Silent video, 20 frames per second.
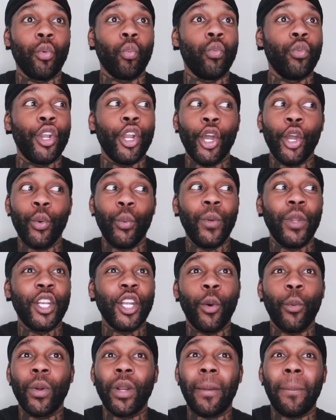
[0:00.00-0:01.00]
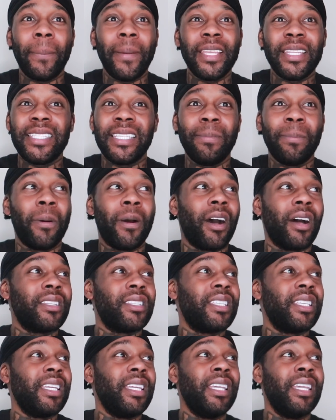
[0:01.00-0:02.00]
No, we don't want a pity
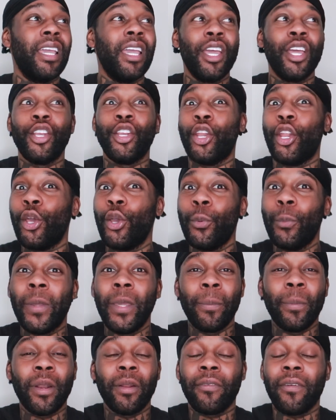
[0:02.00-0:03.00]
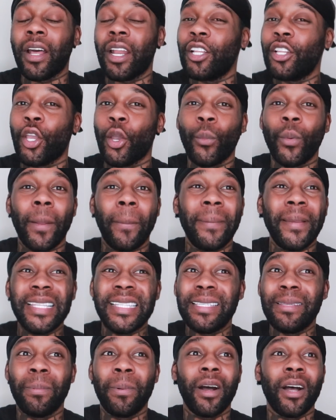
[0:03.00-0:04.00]
party. No, people of color don't want a
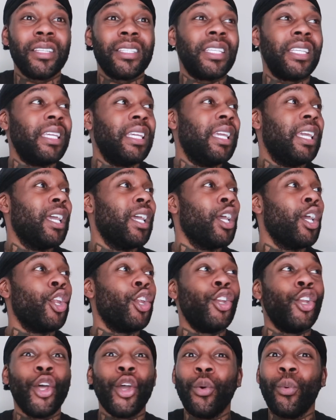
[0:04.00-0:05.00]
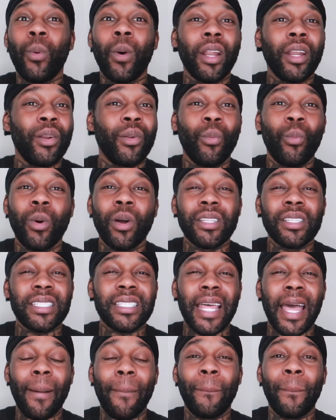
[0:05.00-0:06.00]
pity party. No one wants
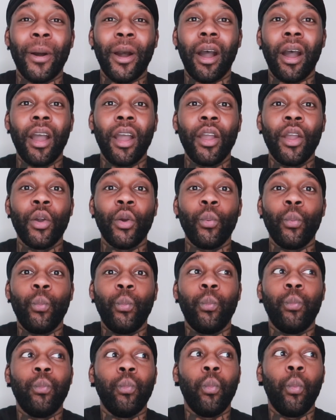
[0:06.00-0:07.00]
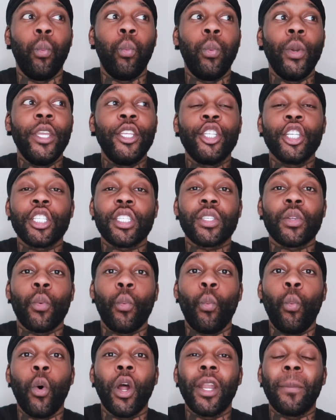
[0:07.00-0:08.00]
that, but we just
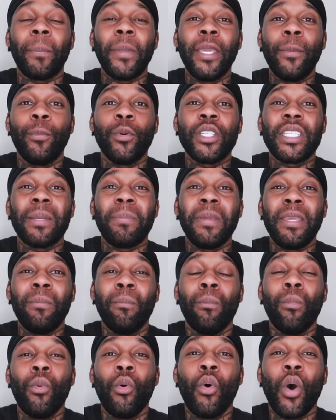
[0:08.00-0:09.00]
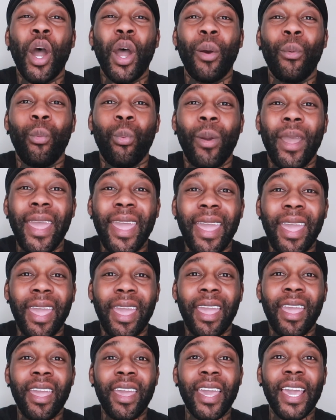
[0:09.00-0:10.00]
want people to be more
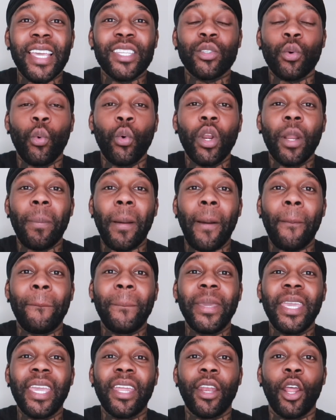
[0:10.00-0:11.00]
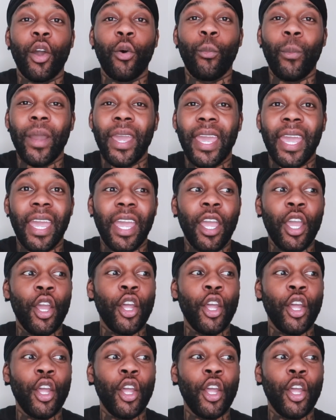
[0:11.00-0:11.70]
aware. It's all about being aware.